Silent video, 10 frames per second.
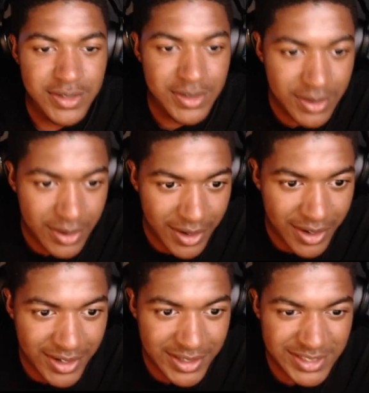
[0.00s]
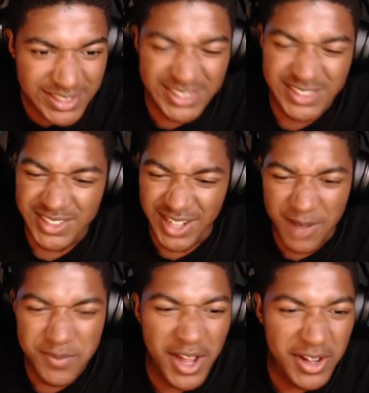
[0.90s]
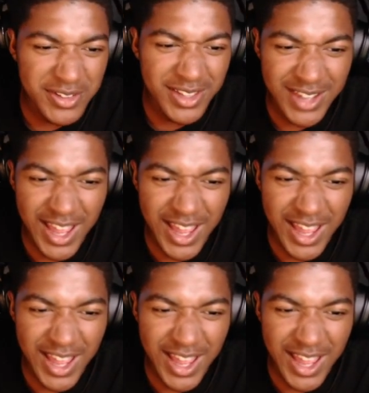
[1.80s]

two. I'm not gonna lie. That